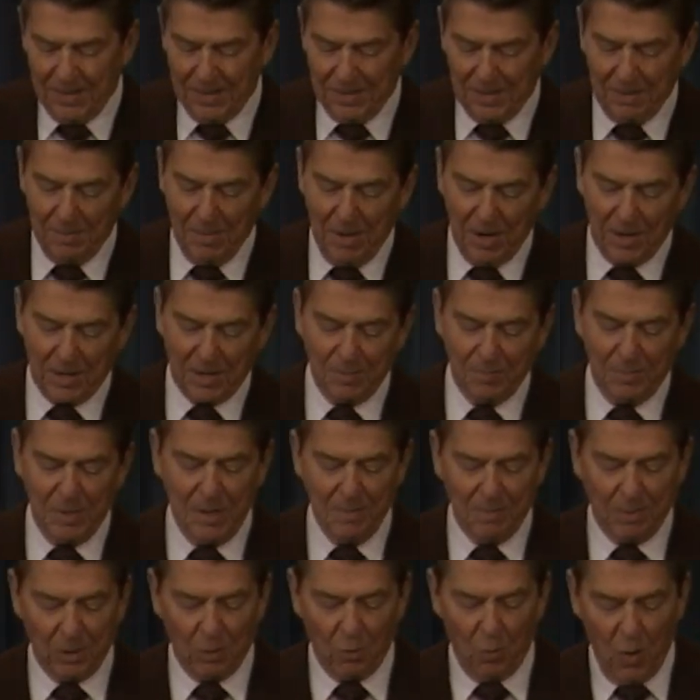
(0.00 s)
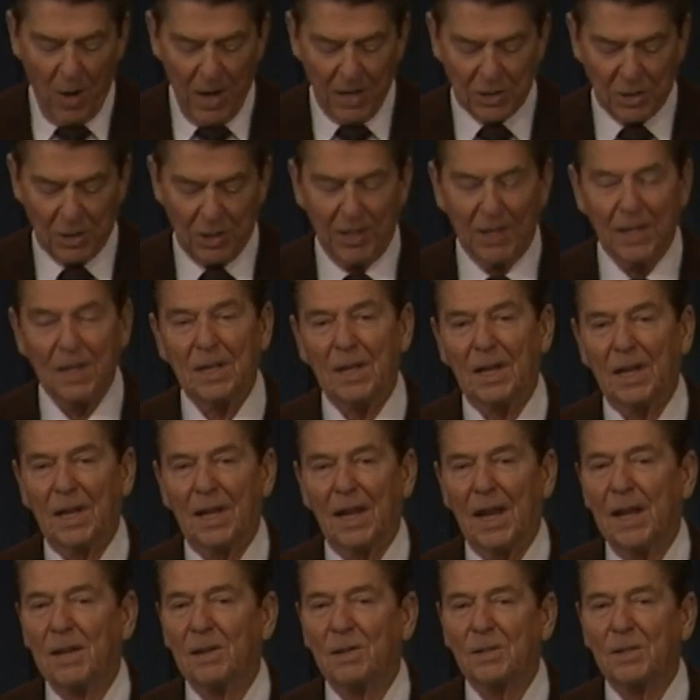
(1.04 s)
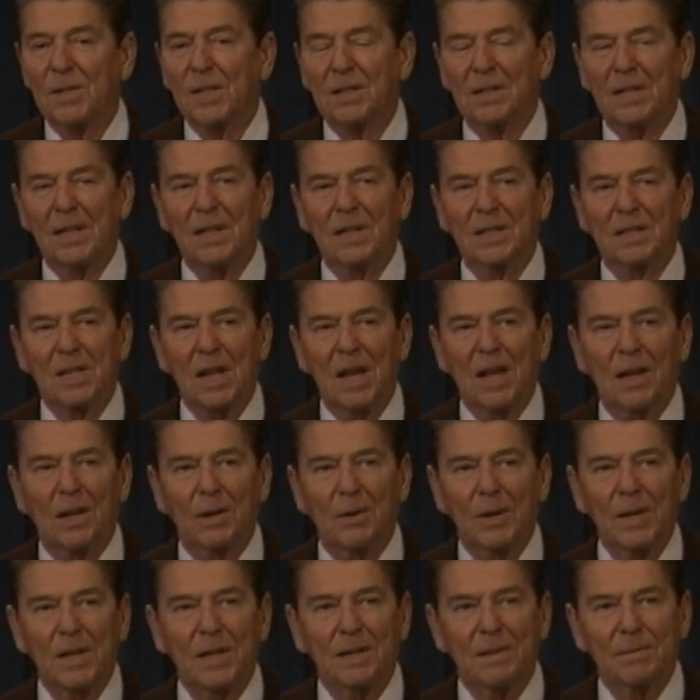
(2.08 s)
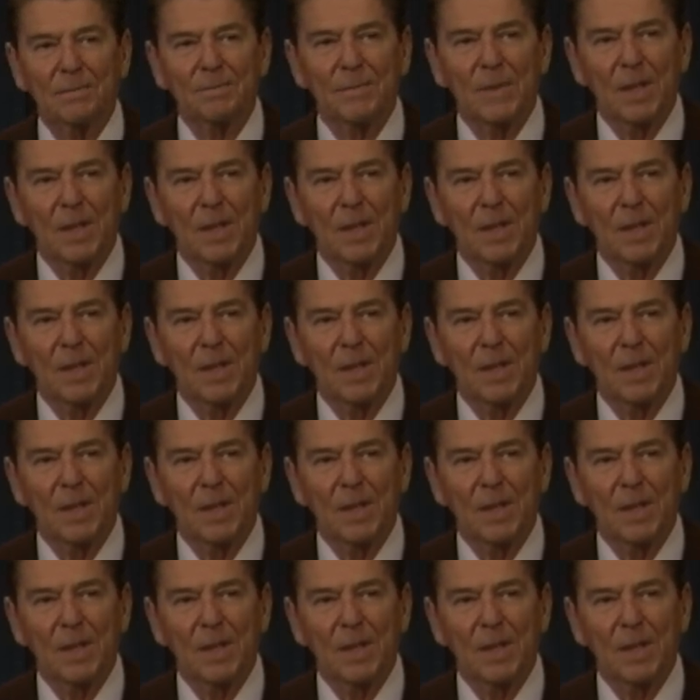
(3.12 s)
The American people are watching, and I don't think they'll tolerate